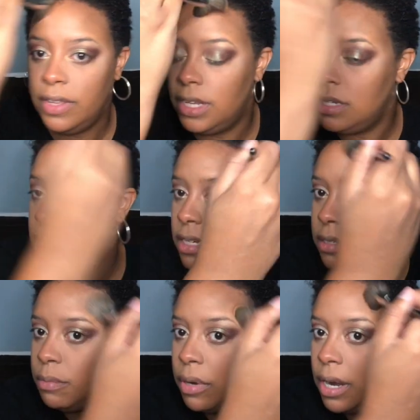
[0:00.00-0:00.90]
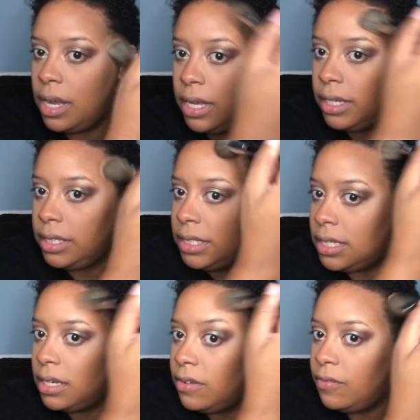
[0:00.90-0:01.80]
And just bronze
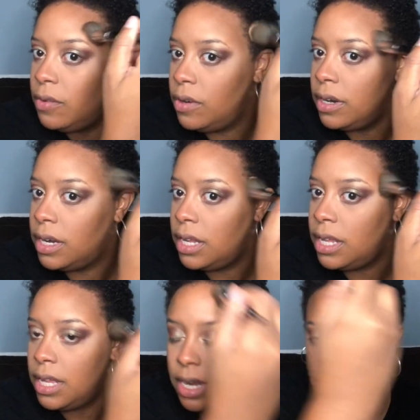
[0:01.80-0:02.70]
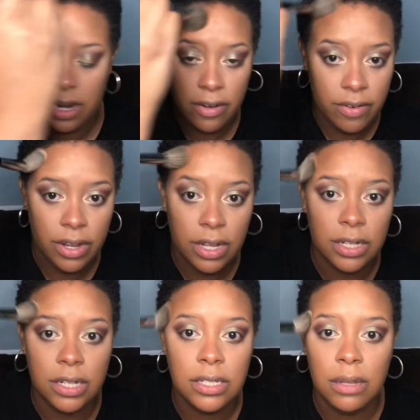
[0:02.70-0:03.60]
in the forehead area and
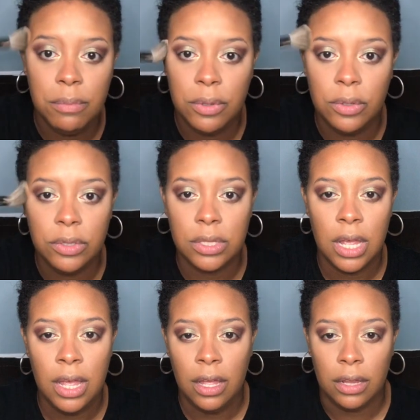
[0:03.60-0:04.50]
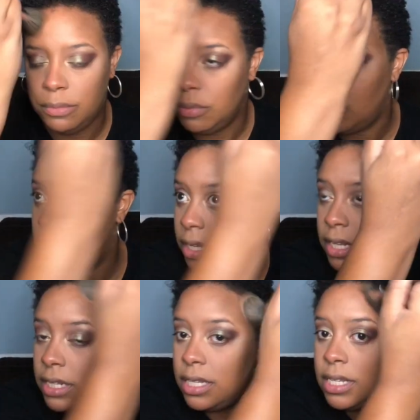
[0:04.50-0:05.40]
the temples. Brought
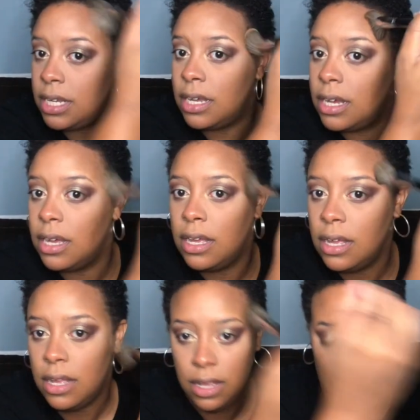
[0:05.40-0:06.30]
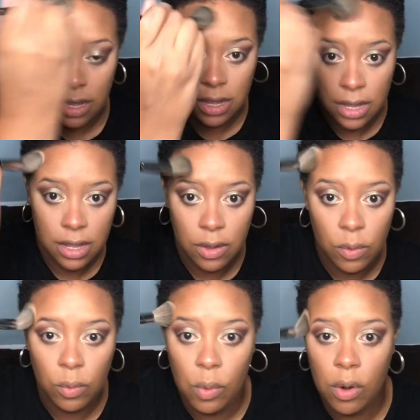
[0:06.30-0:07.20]
instant
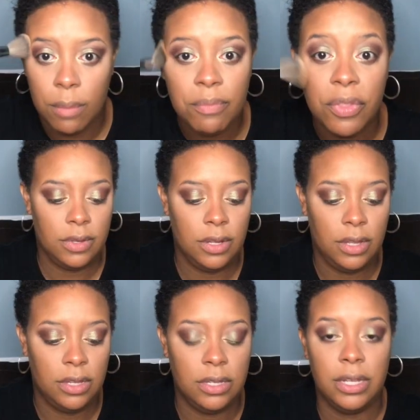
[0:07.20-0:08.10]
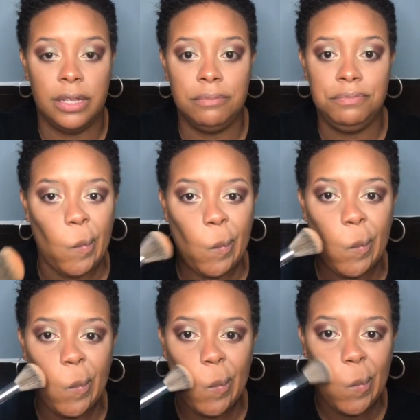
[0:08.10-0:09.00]
warmth to the skin.
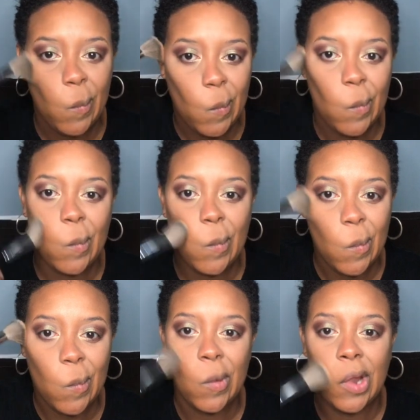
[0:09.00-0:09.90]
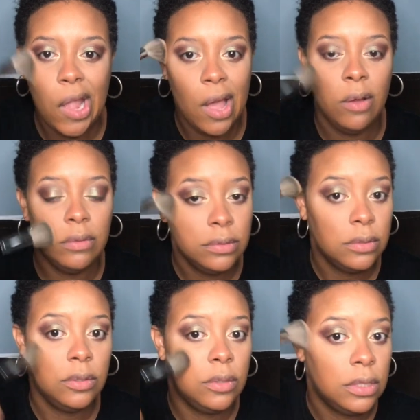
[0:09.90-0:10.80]
Now
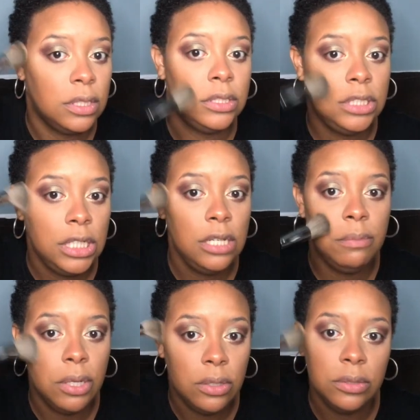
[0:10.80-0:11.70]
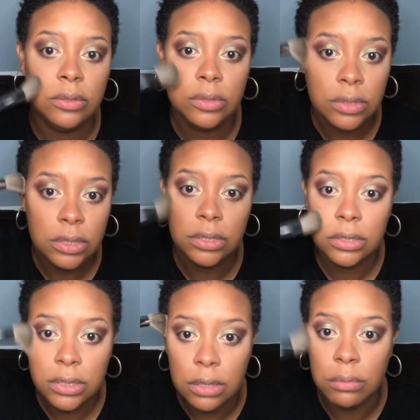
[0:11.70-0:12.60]
on the cheekbones
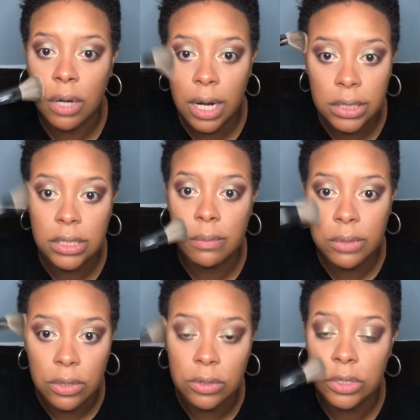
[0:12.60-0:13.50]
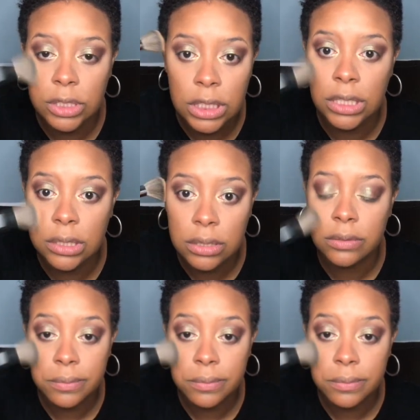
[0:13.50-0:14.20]
to bronze up those cheeks.